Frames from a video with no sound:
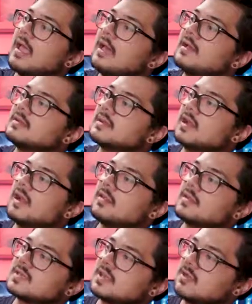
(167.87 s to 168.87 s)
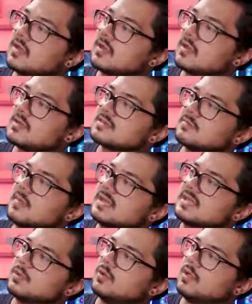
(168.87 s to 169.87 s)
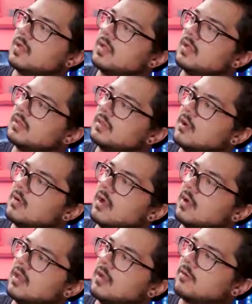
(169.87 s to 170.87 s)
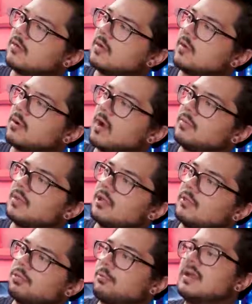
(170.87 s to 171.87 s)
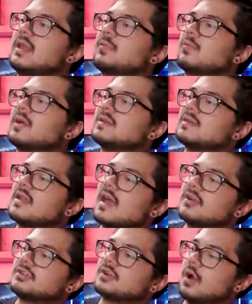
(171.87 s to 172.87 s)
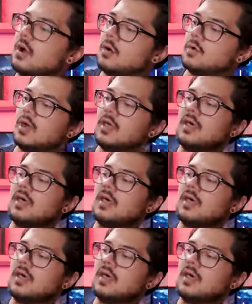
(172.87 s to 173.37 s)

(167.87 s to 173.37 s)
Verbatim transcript: And uh, looks like you got a customizable logo here that you can probably 3D print and add your own.